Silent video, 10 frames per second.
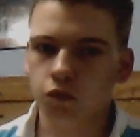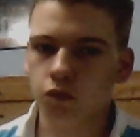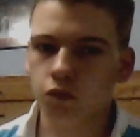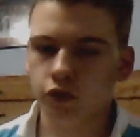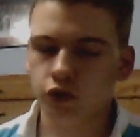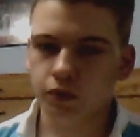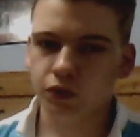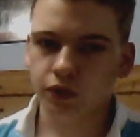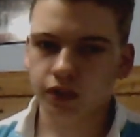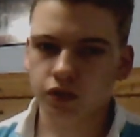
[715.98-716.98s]
1 or 2
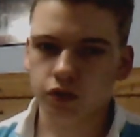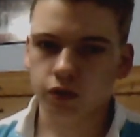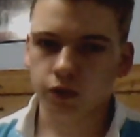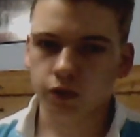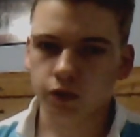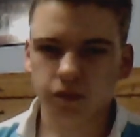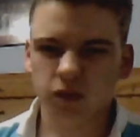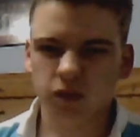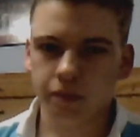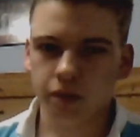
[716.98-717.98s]
retreats, so
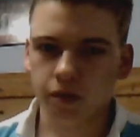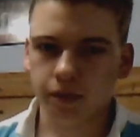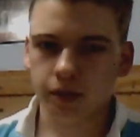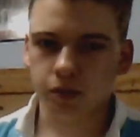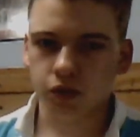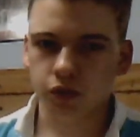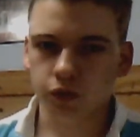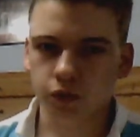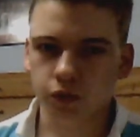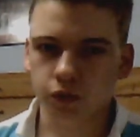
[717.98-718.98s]
you might not be able
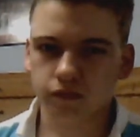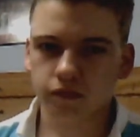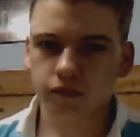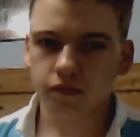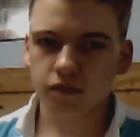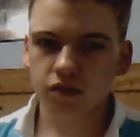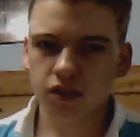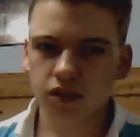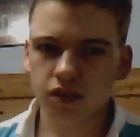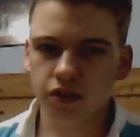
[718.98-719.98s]
to,
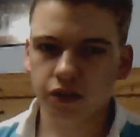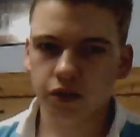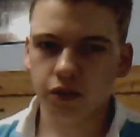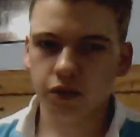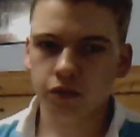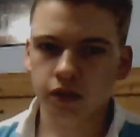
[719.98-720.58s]
you know,